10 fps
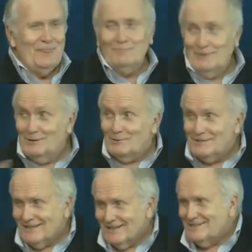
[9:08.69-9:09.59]
but in a
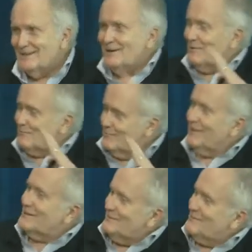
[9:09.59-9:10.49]
good sense, a
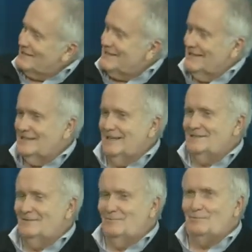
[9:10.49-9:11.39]
relativistic
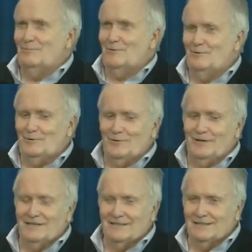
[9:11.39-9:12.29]
sense of what poetry is.